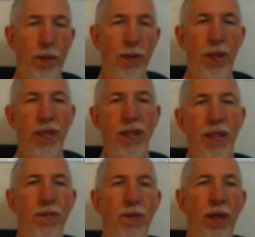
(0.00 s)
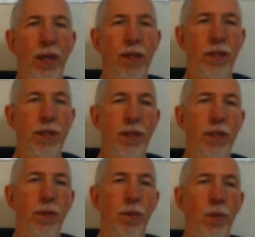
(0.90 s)
So he stays very
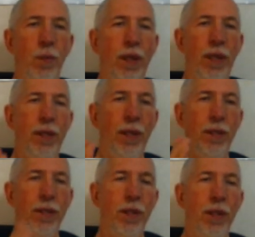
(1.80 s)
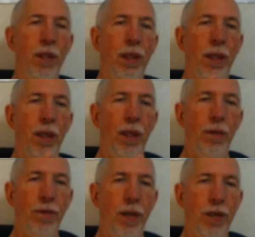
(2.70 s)
consistent with what he does in
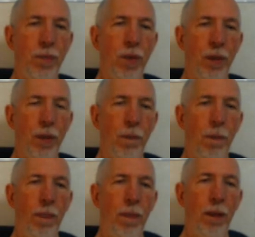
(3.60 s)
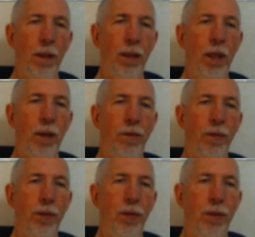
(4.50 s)
Facebook. Now, if you
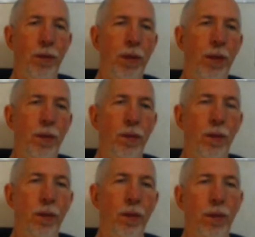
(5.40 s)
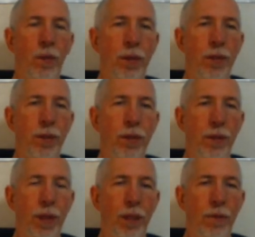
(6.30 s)
don't know what you're
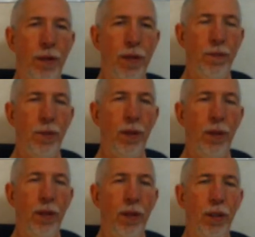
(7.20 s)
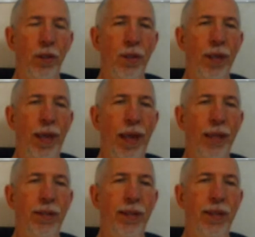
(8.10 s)
doing in Facebook, you can
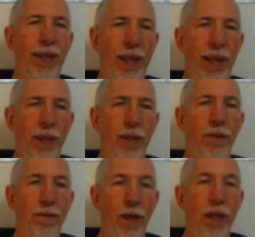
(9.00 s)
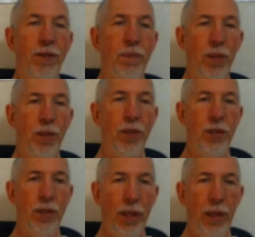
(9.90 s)
actually land in Facebook
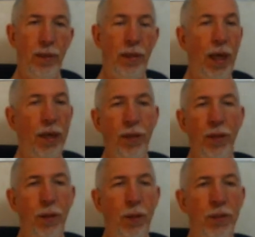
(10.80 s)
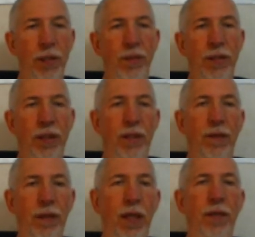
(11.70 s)
jail. I didn't know there was even such a
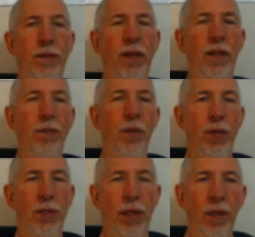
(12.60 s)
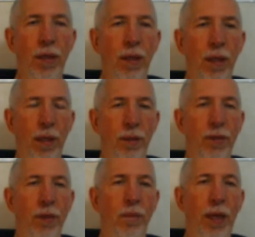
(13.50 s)
thing as Facebook jail
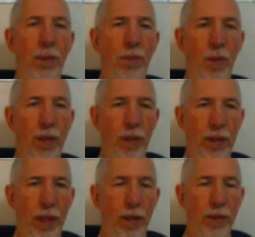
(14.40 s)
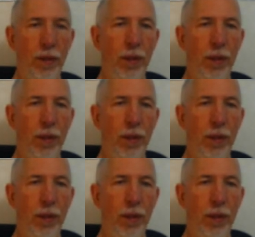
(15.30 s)
until Mike pointed it out.